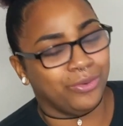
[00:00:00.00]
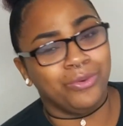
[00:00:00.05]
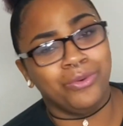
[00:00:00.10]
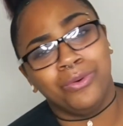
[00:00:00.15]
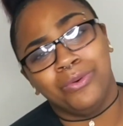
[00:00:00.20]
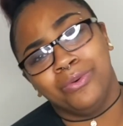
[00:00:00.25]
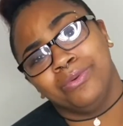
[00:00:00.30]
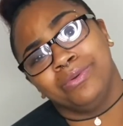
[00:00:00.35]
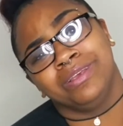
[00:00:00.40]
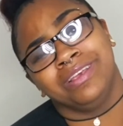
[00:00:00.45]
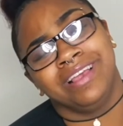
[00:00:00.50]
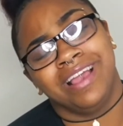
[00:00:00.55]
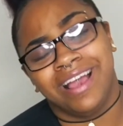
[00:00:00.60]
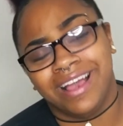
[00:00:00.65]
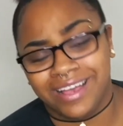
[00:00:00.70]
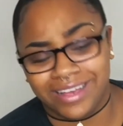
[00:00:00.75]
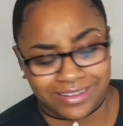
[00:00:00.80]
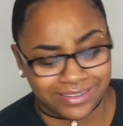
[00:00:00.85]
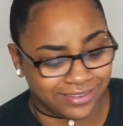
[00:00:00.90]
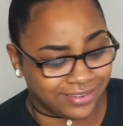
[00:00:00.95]
Oh
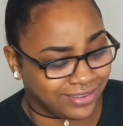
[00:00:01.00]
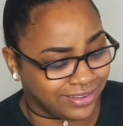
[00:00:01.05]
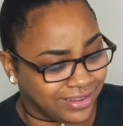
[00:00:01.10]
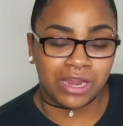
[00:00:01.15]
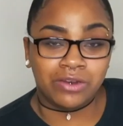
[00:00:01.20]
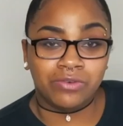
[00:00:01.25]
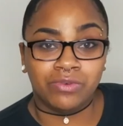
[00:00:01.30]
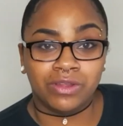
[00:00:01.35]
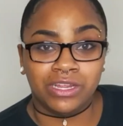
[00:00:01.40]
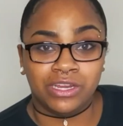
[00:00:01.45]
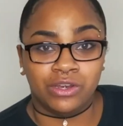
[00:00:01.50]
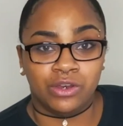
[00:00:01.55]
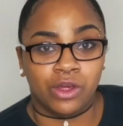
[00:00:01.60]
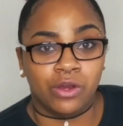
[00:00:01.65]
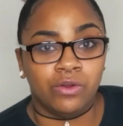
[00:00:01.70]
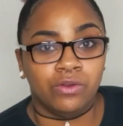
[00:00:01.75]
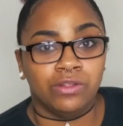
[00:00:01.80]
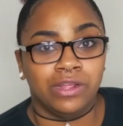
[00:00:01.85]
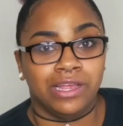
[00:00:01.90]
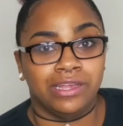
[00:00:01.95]
yes, I don't really
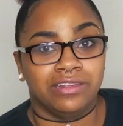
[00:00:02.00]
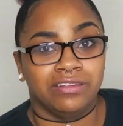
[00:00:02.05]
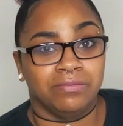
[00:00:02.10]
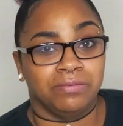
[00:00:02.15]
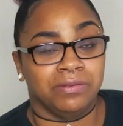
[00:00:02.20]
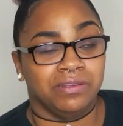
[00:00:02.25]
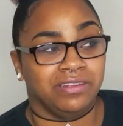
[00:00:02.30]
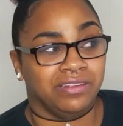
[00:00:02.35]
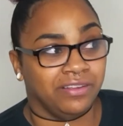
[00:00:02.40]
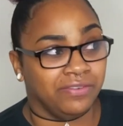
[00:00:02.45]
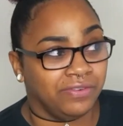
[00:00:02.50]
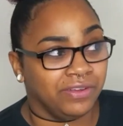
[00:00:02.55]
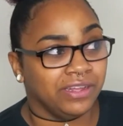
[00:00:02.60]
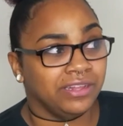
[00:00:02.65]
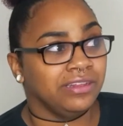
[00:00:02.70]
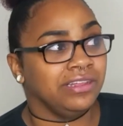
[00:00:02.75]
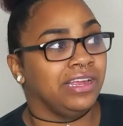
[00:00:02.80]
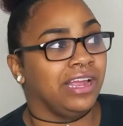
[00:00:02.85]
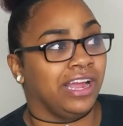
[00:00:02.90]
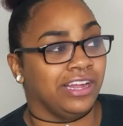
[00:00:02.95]
know like specifically.